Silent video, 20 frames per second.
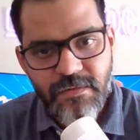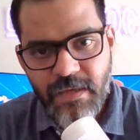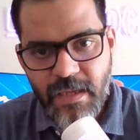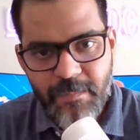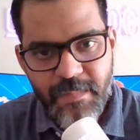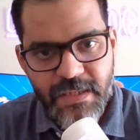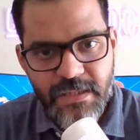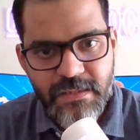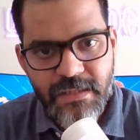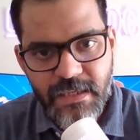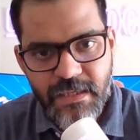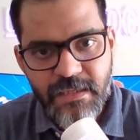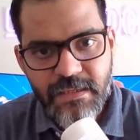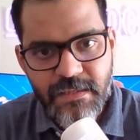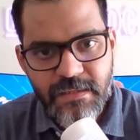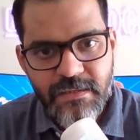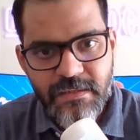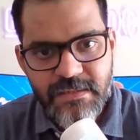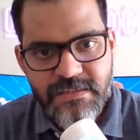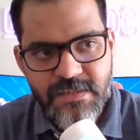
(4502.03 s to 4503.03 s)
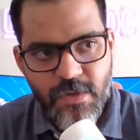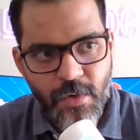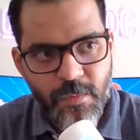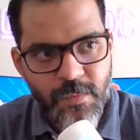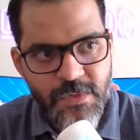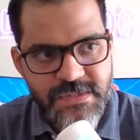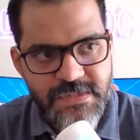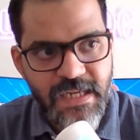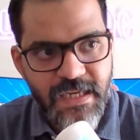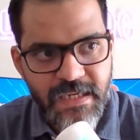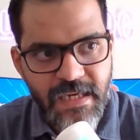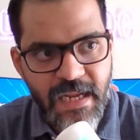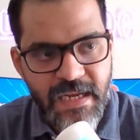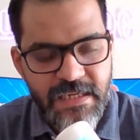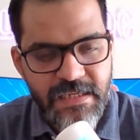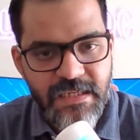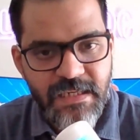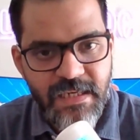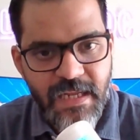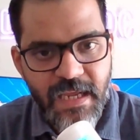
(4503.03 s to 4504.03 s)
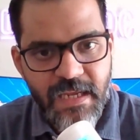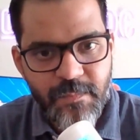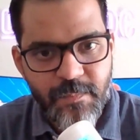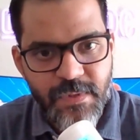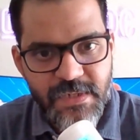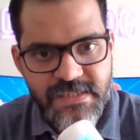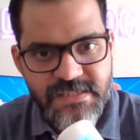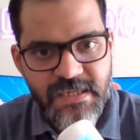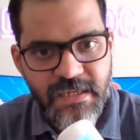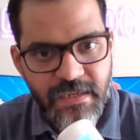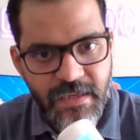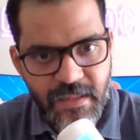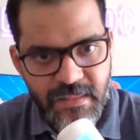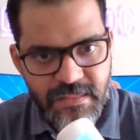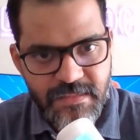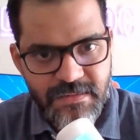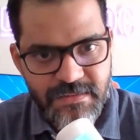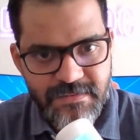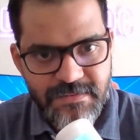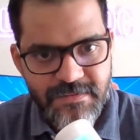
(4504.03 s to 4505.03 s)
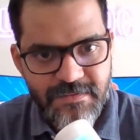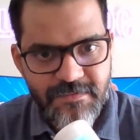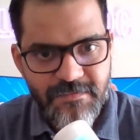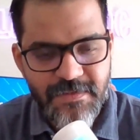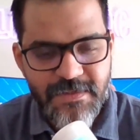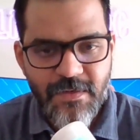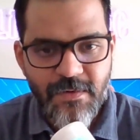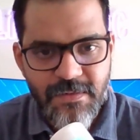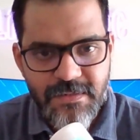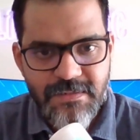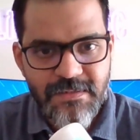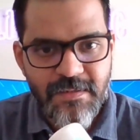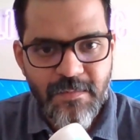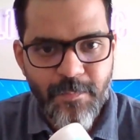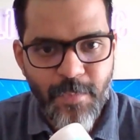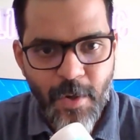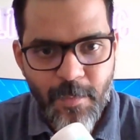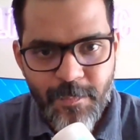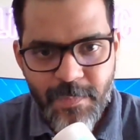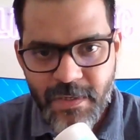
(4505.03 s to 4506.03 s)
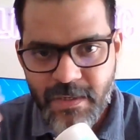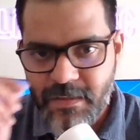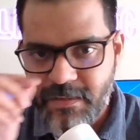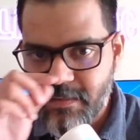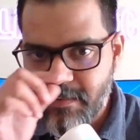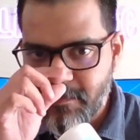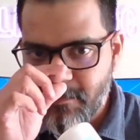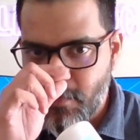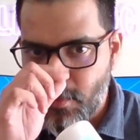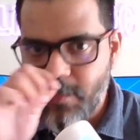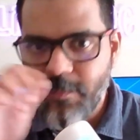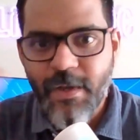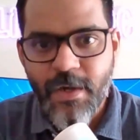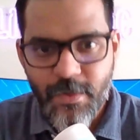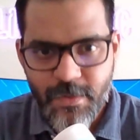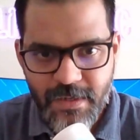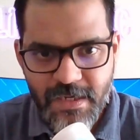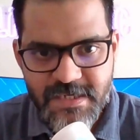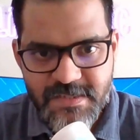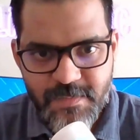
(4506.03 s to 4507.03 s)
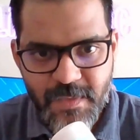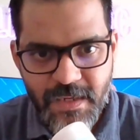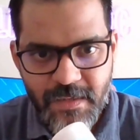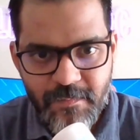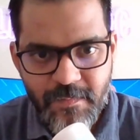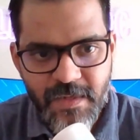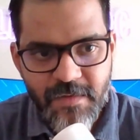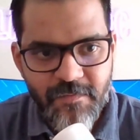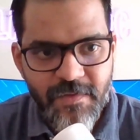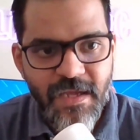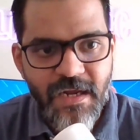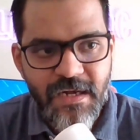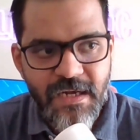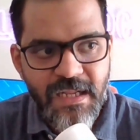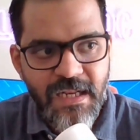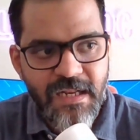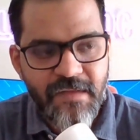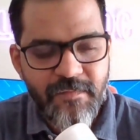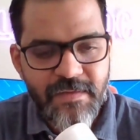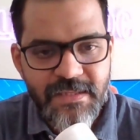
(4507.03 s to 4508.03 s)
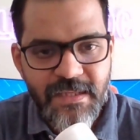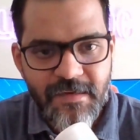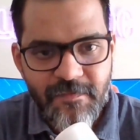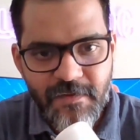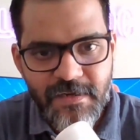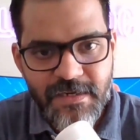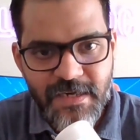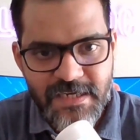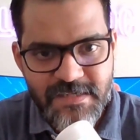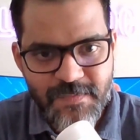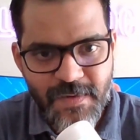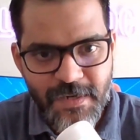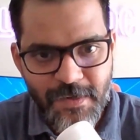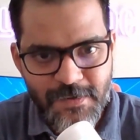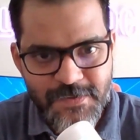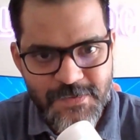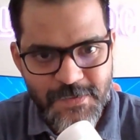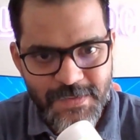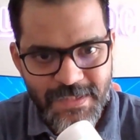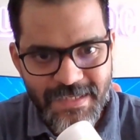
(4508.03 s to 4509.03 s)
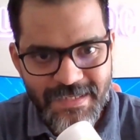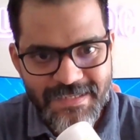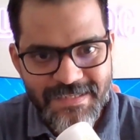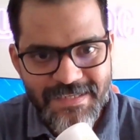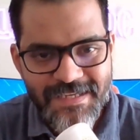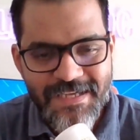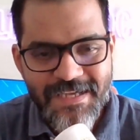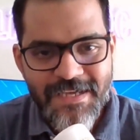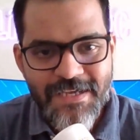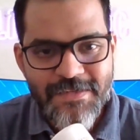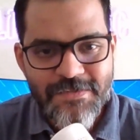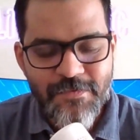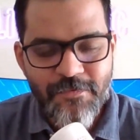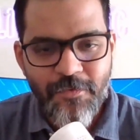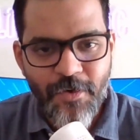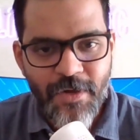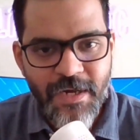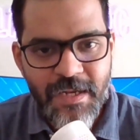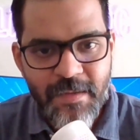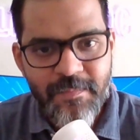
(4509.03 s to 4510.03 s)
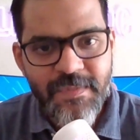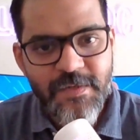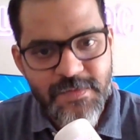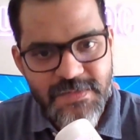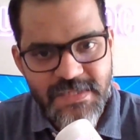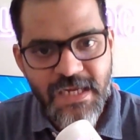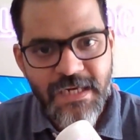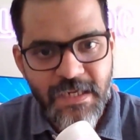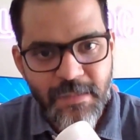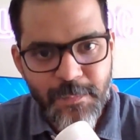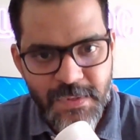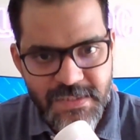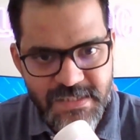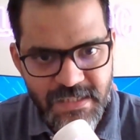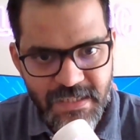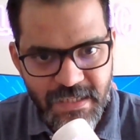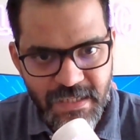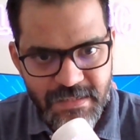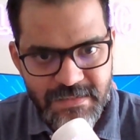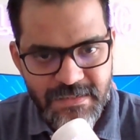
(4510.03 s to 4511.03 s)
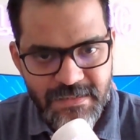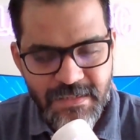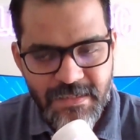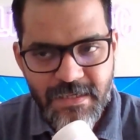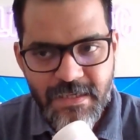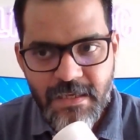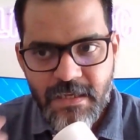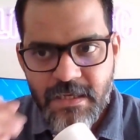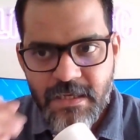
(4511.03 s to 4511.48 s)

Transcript: you know i mean they it's almost like 99% death without a proper bone marrow transplant but we are dealing with a liver transplant also here so for him it was 100% death